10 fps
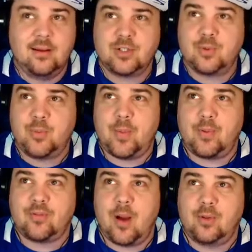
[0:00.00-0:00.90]
Some new
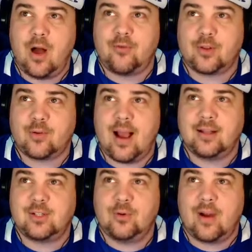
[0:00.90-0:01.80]
people have come along for the
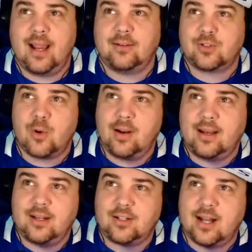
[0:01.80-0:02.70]
ride, too, right?
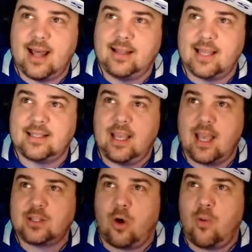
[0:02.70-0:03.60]
Joining in tonight, Leslie,
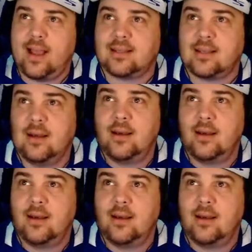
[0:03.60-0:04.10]
as always.